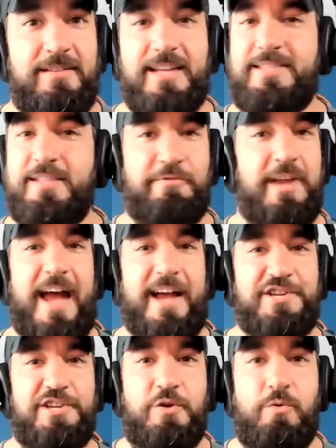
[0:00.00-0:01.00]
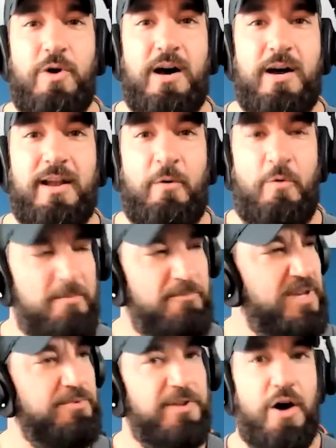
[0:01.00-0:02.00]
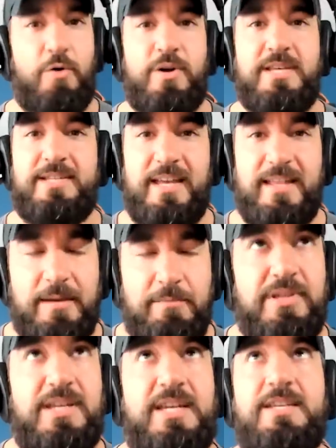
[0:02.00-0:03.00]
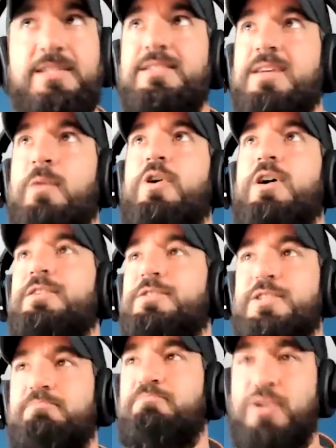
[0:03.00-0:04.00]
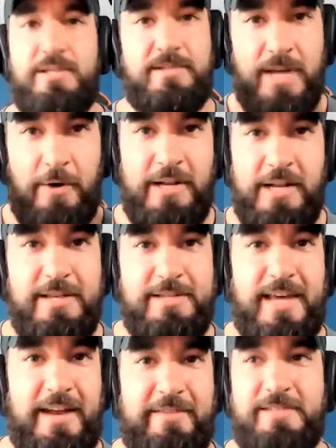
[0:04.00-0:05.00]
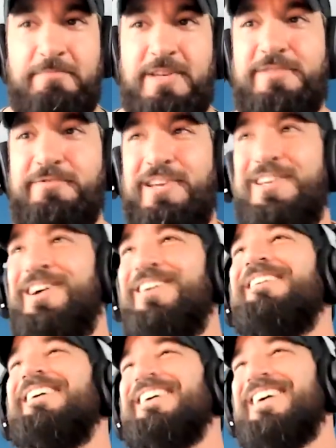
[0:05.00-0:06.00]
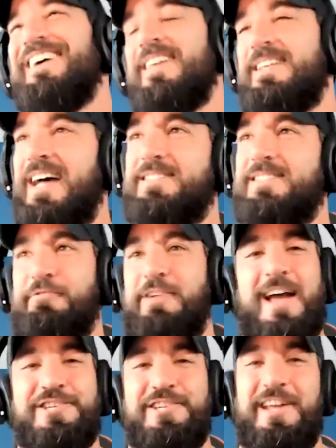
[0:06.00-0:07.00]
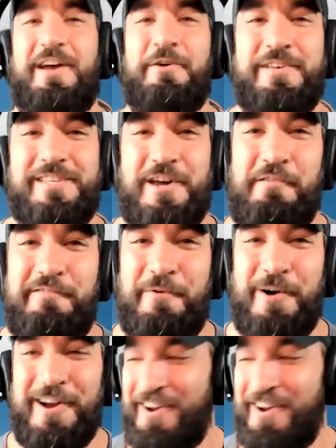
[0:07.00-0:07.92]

That's the reaction you want. I want people to always say like, "Please, someone just put Tony Nese out of his misery," you know. And like that's the reaction I always go for.